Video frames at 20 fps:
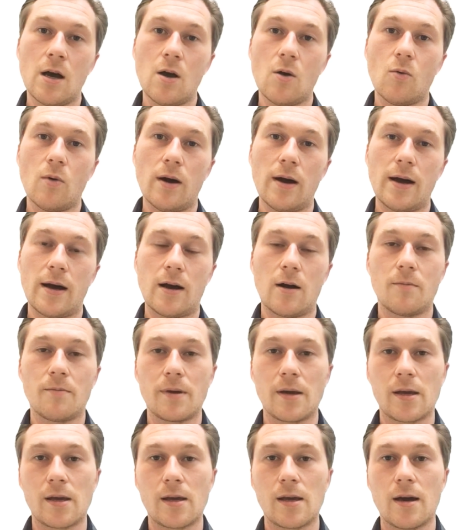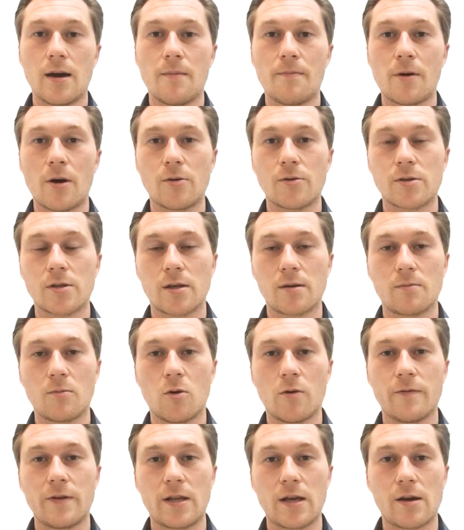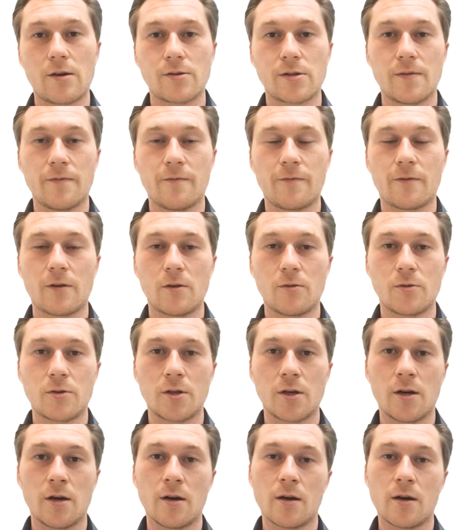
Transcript: where I'll be posting more videos in future,